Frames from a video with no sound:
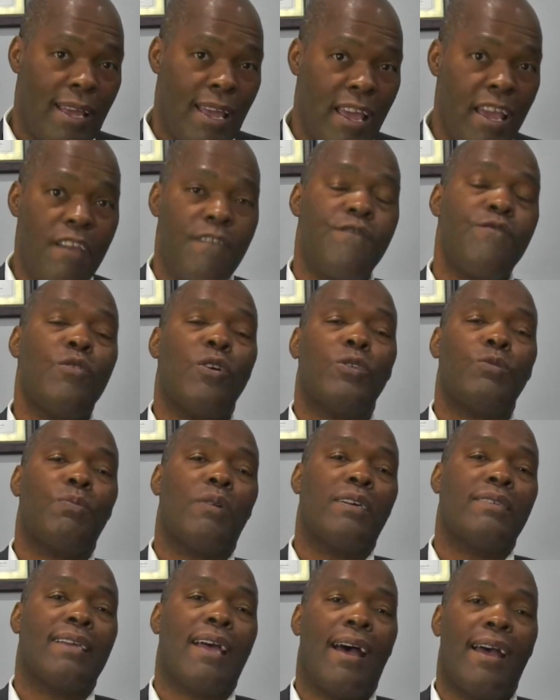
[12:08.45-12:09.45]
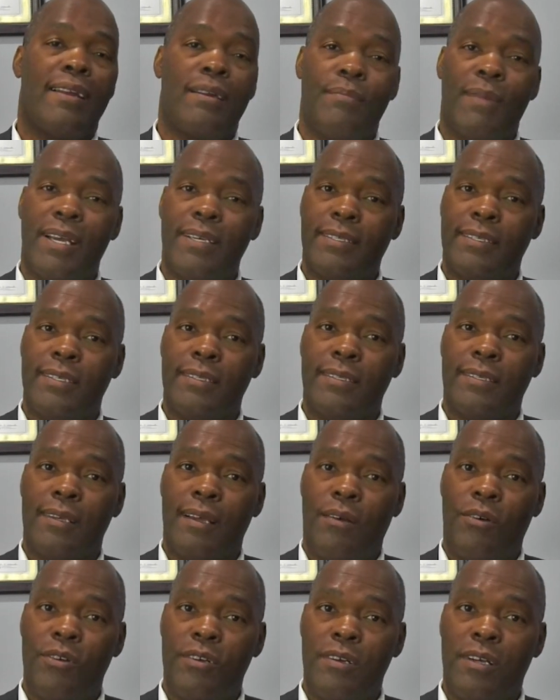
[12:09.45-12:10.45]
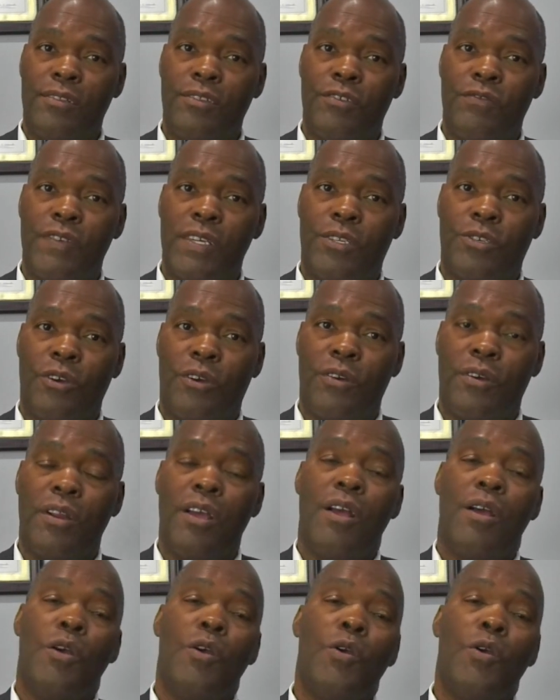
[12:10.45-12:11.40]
if your spouse itemizes on the return,